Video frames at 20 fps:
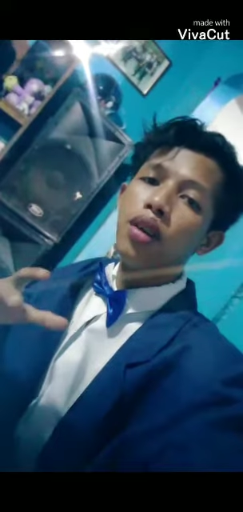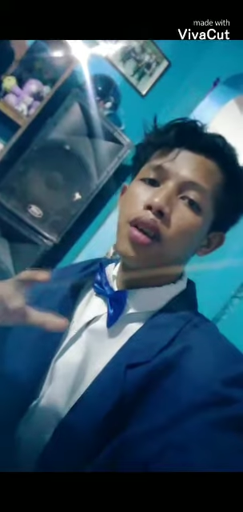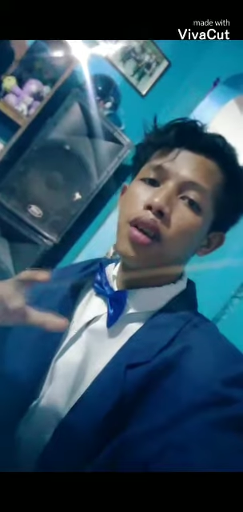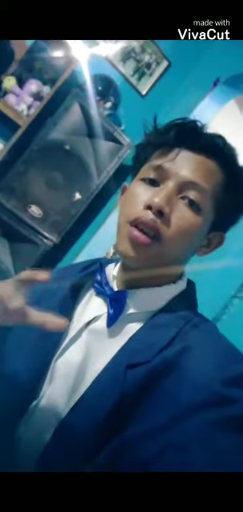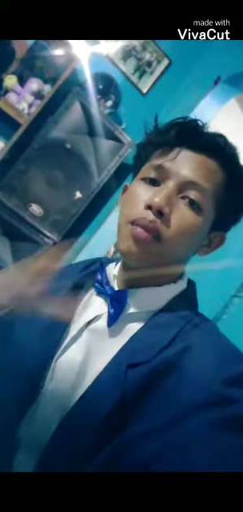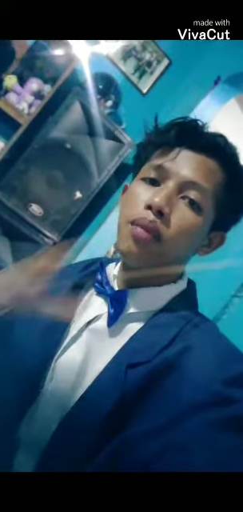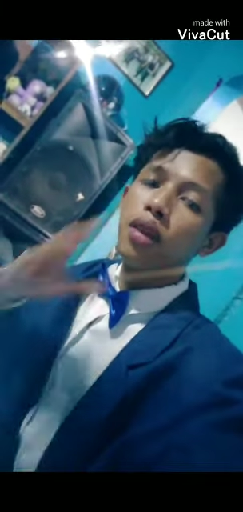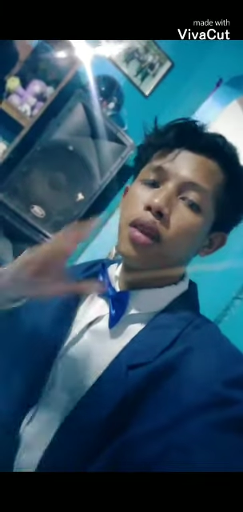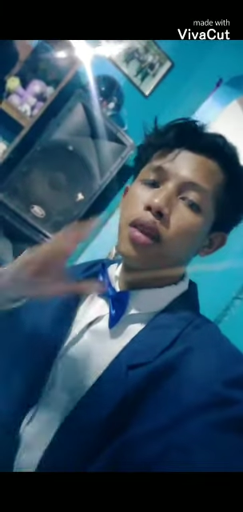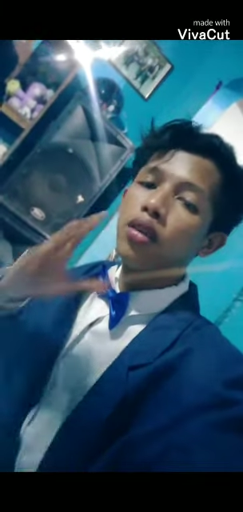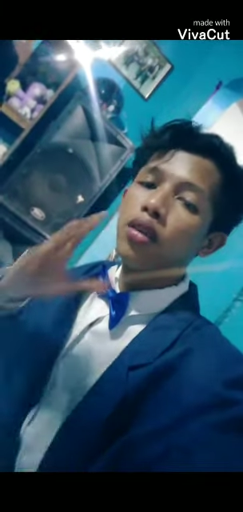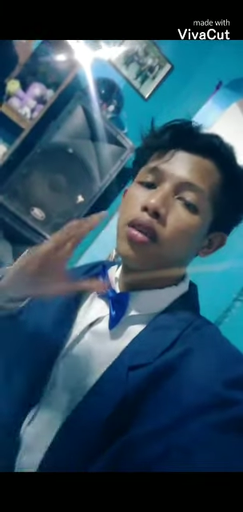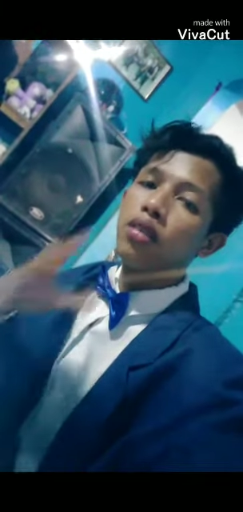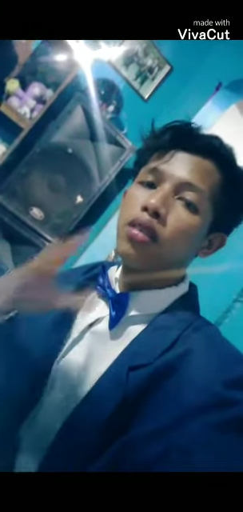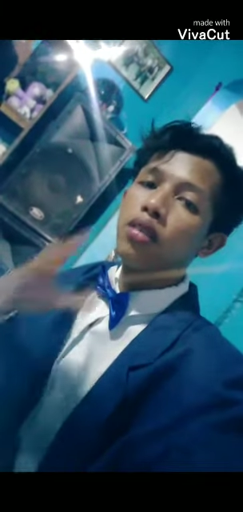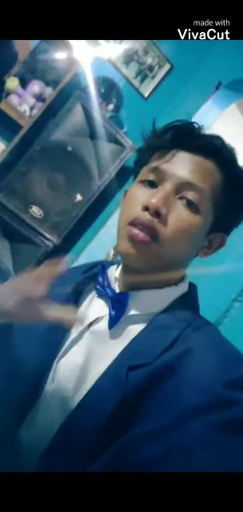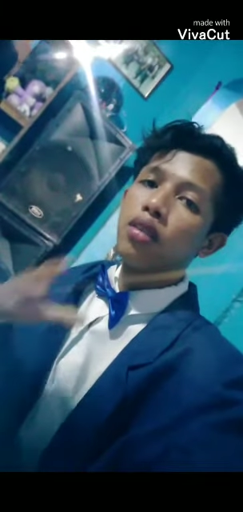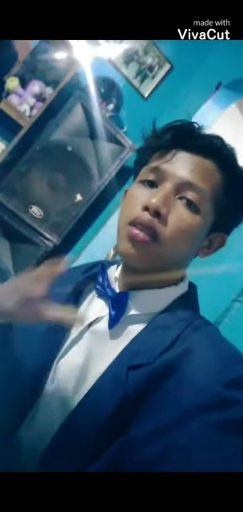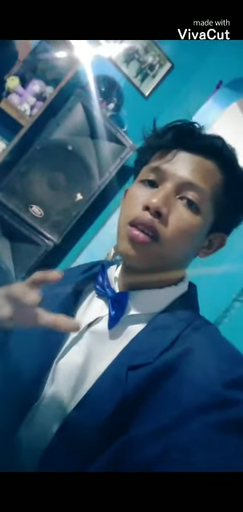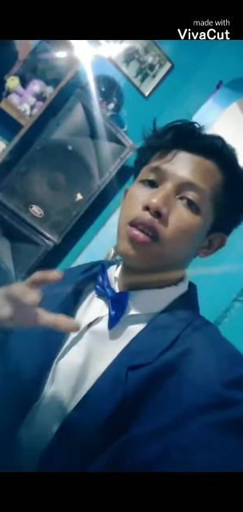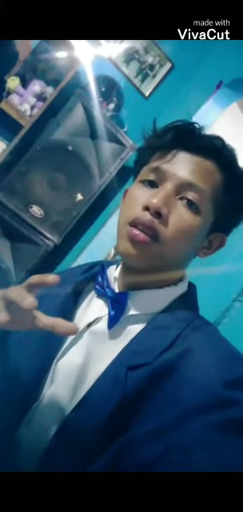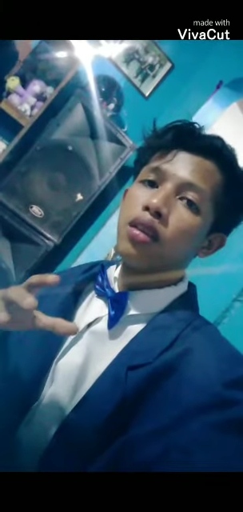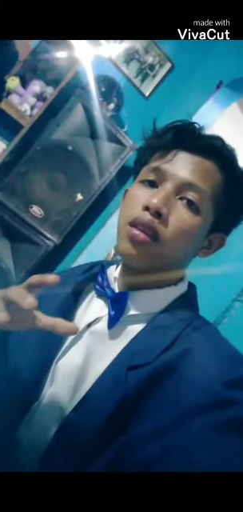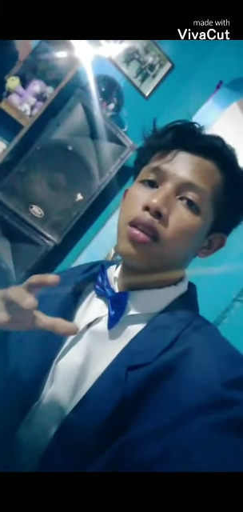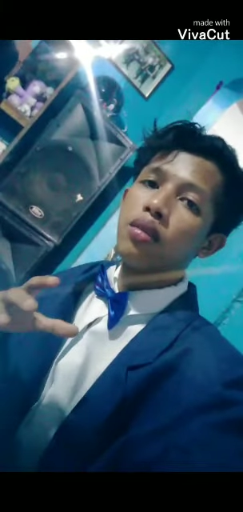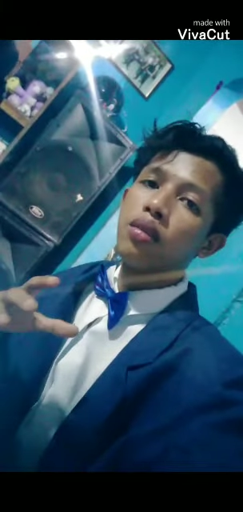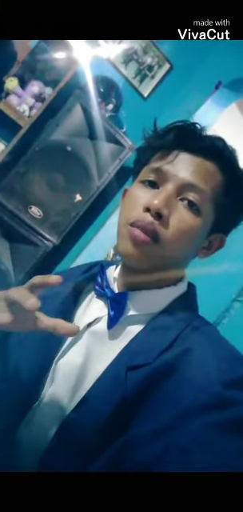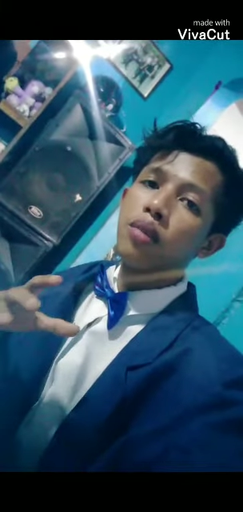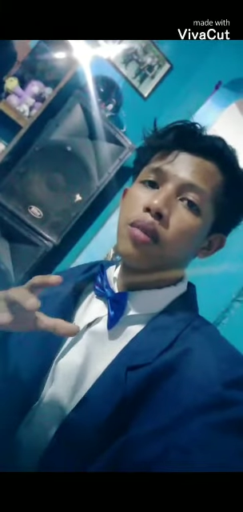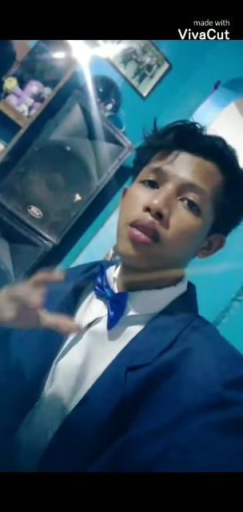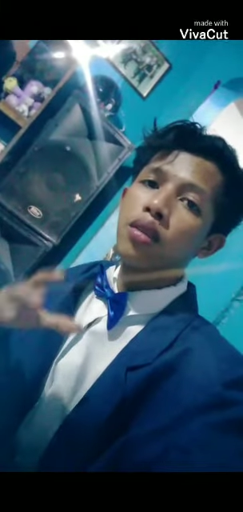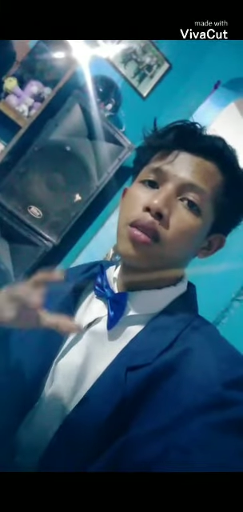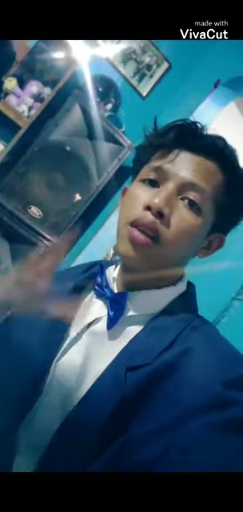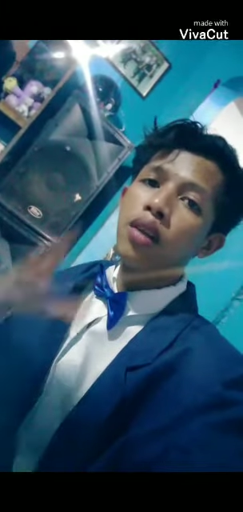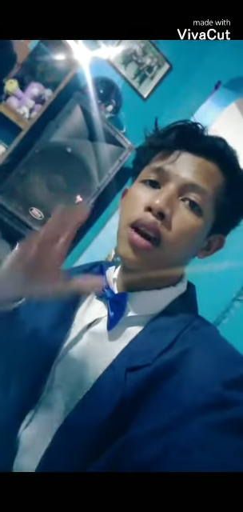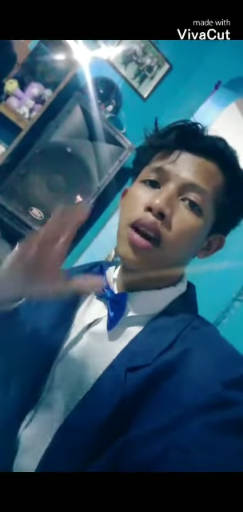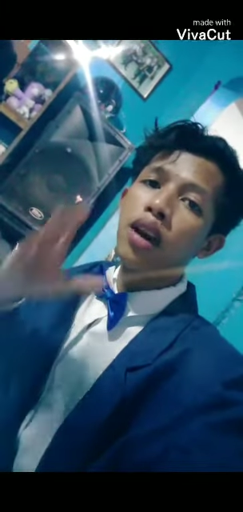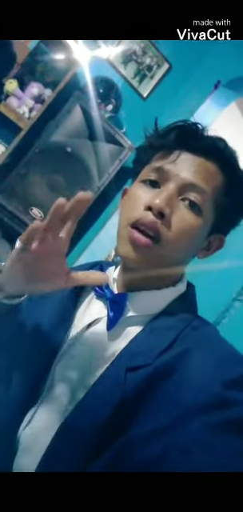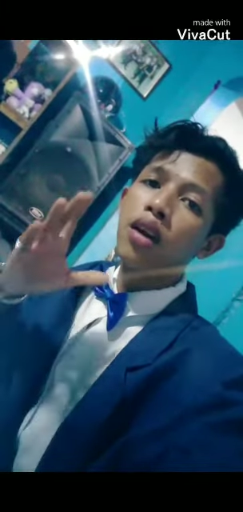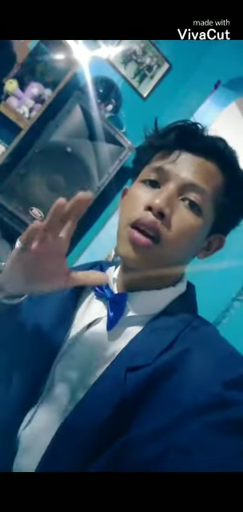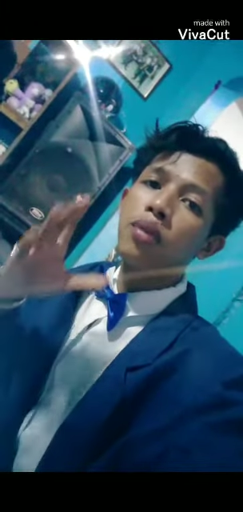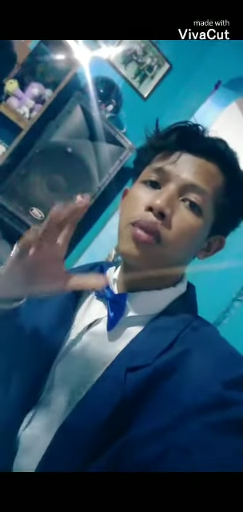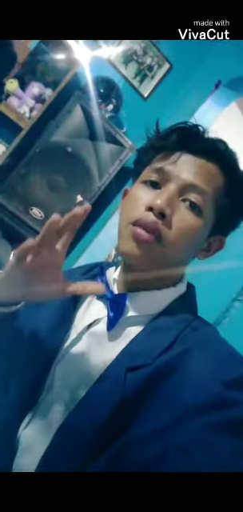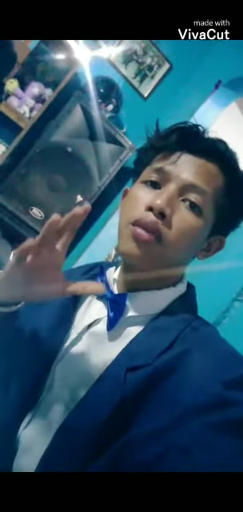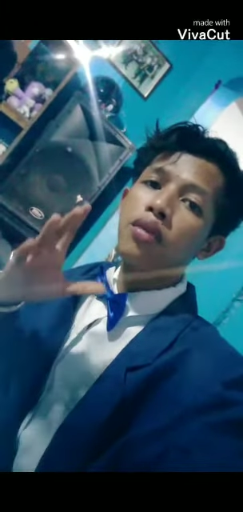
and my course is Bachelor of